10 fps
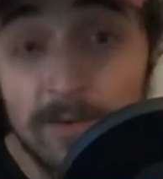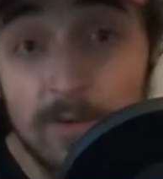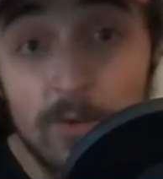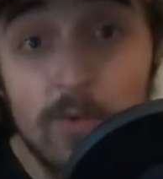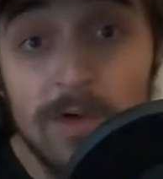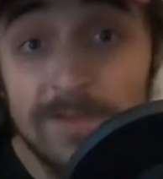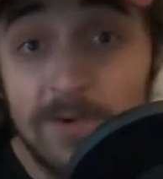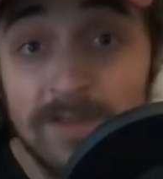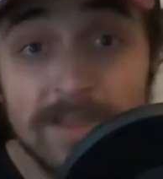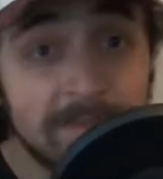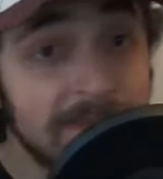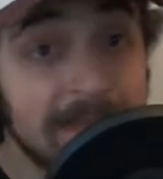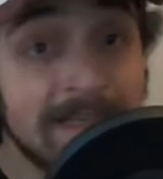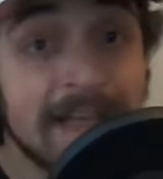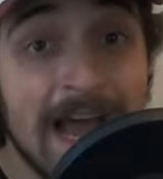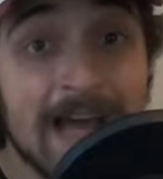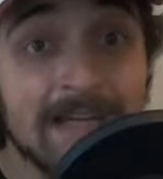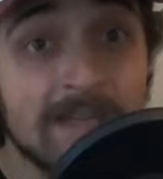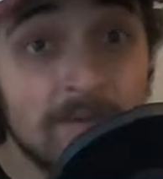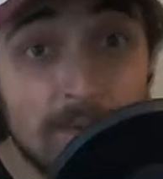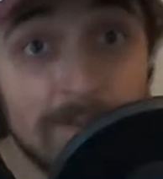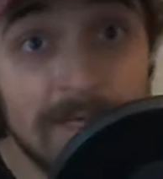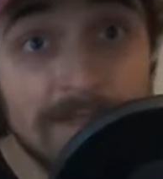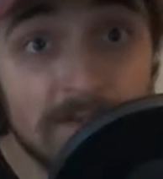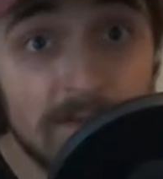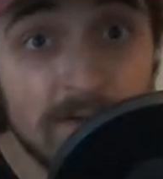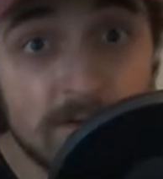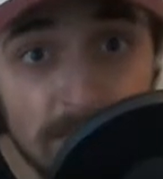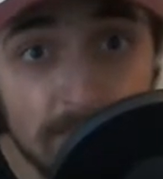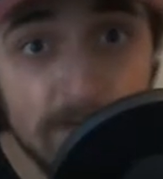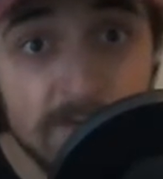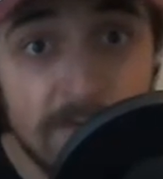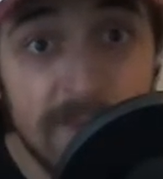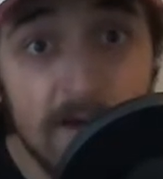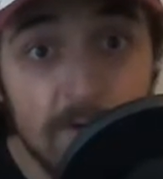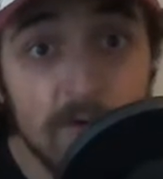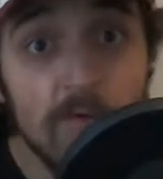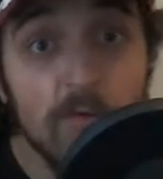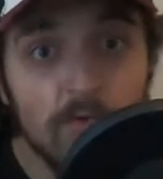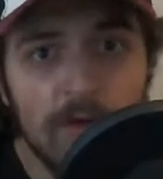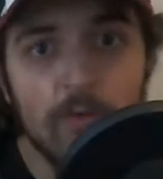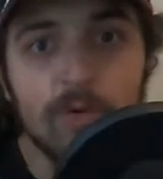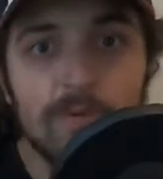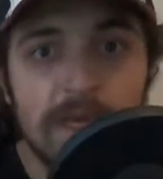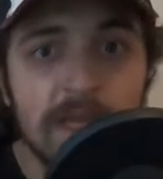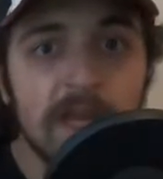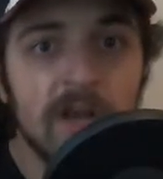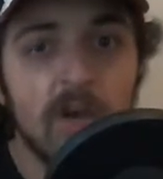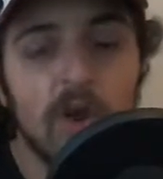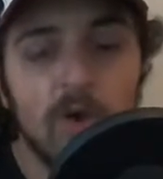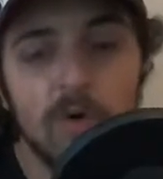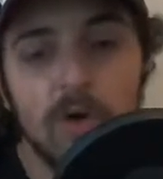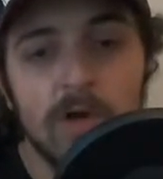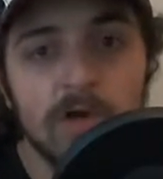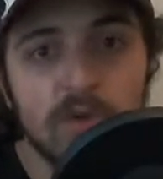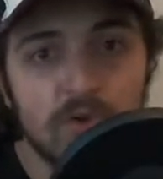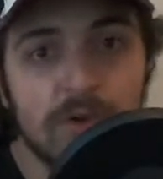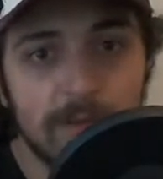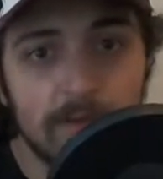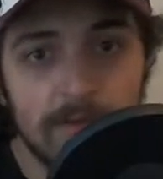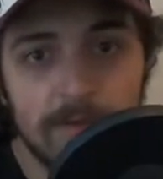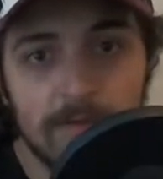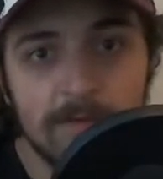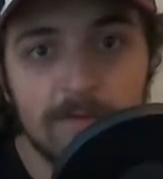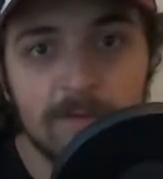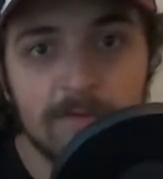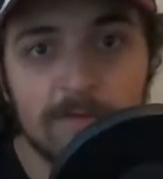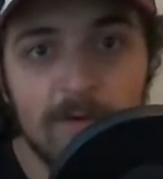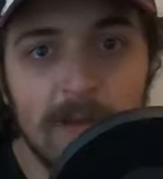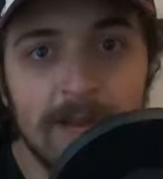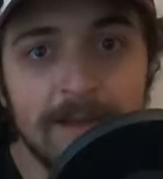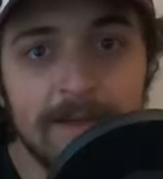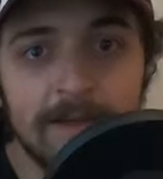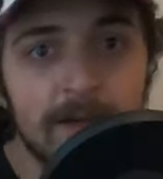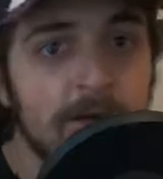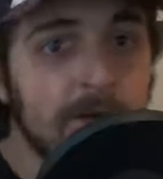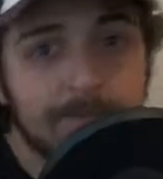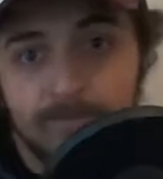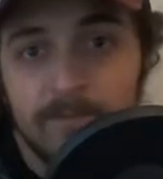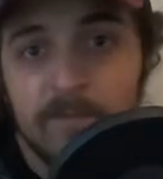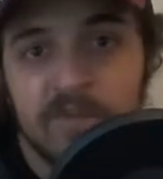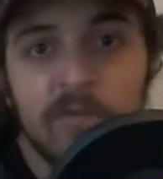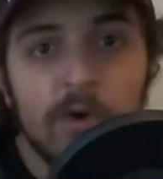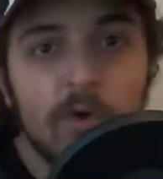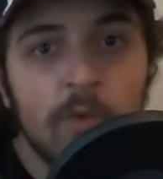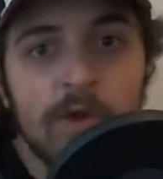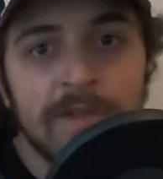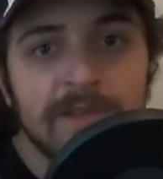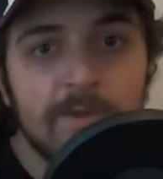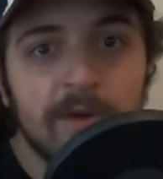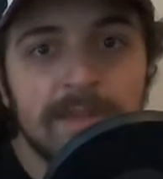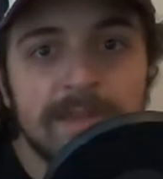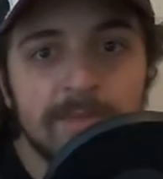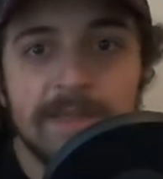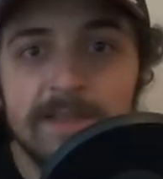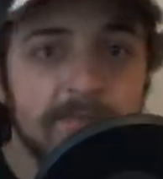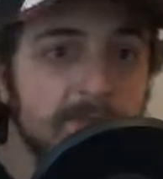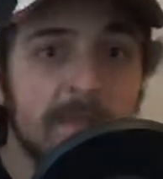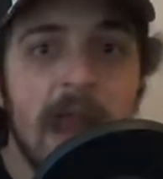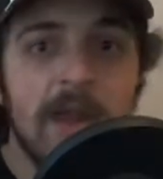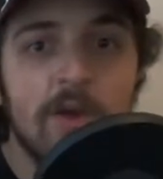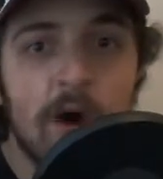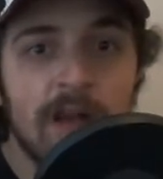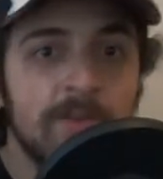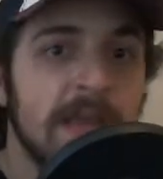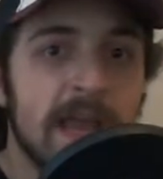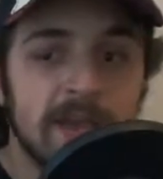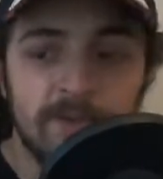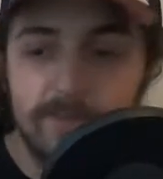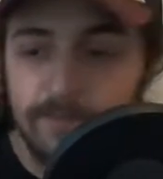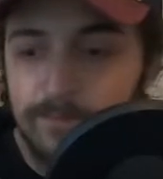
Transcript: your role as a participant is actually what makes the trip. Because without you, there would be no trip. Okay? So know your worth as a participant and know how to behave.